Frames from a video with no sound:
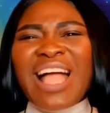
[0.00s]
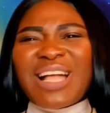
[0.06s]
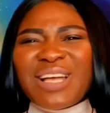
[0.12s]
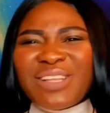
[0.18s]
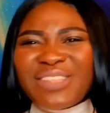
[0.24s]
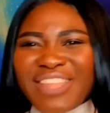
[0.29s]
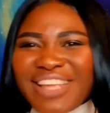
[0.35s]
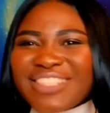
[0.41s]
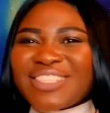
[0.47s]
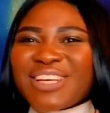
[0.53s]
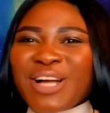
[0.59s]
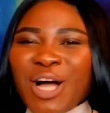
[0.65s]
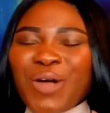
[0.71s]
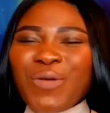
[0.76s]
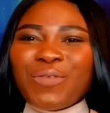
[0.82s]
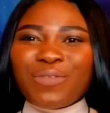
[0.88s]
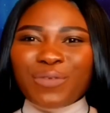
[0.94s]
Good things are
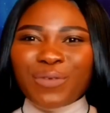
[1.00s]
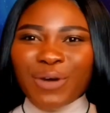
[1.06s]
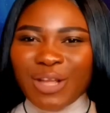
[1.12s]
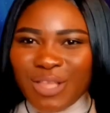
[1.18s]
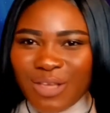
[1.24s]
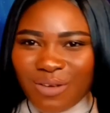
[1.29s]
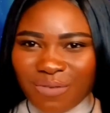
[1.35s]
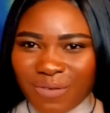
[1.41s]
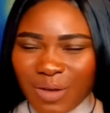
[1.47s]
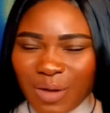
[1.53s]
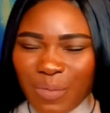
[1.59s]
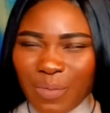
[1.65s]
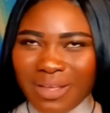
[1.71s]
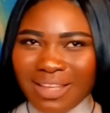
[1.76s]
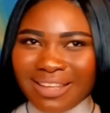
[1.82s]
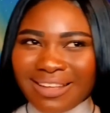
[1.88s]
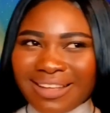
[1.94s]
coming for you. Feel
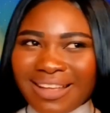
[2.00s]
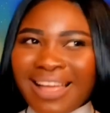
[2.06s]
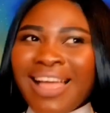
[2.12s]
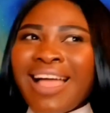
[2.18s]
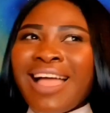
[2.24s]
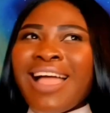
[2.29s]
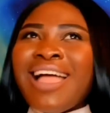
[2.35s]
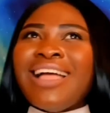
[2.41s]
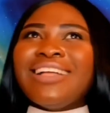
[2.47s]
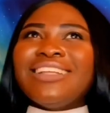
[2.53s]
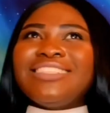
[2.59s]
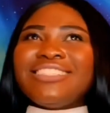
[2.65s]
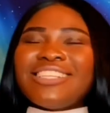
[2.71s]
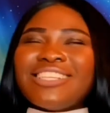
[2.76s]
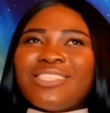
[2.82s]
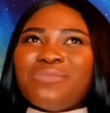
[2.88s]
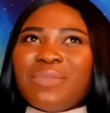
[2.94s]
me?
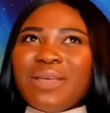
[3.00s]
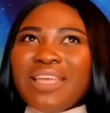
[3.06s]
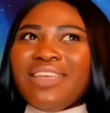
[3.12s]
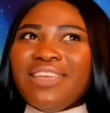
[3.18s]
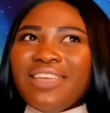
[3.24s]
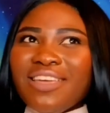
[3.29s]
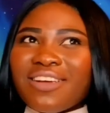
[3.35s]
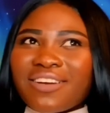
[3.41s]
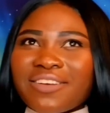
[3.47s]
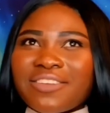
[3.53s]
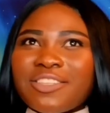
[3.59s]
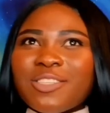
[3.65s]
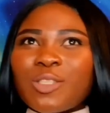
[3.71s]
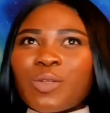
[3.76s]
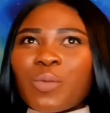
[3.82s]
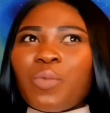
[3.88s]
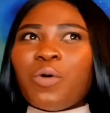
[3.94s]
Just being here,
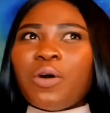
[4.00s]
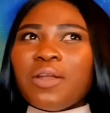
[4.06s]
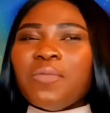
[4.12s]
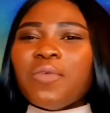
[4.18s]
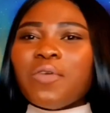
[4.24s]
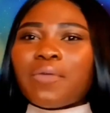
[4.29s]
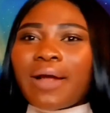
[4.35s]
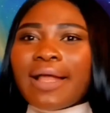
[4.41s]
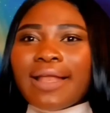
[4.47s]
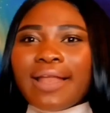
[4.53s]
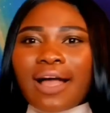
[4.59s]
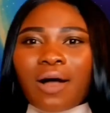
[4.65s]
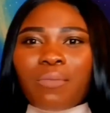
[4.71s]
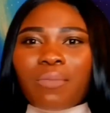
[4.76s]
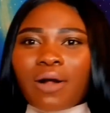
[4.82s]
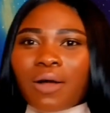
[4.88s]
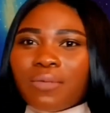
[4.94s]
just supporting me right
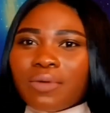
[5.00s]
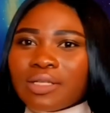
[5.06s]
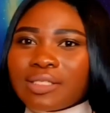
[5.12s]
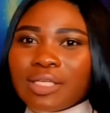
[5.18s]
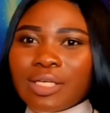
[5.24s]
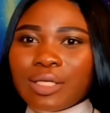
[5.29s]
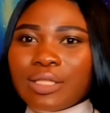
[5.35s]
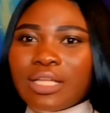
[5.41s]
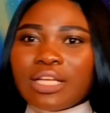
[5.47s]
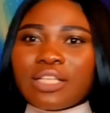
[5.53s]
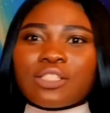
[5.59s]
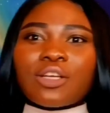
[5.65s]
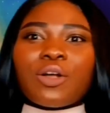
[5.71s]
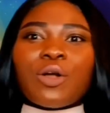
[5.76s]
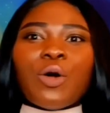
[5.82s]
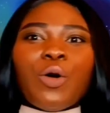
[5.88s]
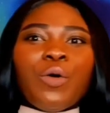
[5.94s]
now, I promise good things
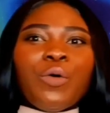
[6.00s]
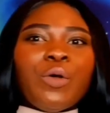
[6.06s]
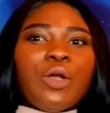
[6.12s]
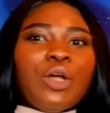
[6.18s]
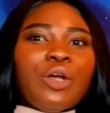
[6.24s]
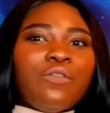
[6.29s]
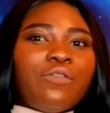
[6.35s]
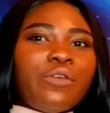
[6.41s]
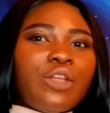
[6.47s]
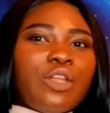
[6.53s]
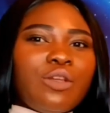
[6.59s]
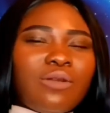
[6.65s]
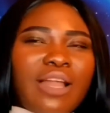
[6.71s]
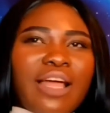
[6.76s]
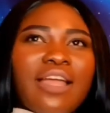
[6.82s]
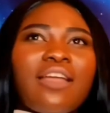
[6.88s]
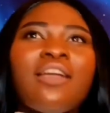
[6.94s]
are going good for
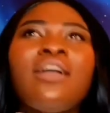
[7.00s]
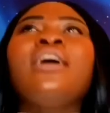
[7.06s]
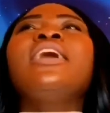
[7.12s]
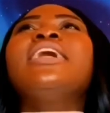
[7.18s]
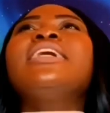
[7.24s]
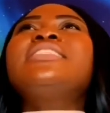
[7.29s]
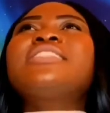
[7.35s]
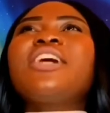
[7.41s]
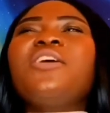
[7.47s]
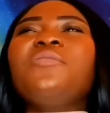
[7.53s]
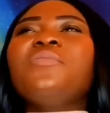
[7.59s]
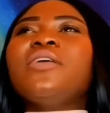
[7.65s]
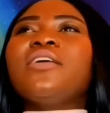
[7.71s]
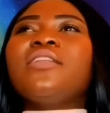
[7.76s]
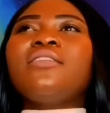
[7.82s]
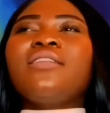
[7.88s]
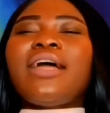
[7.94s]
you. Like, it's coming.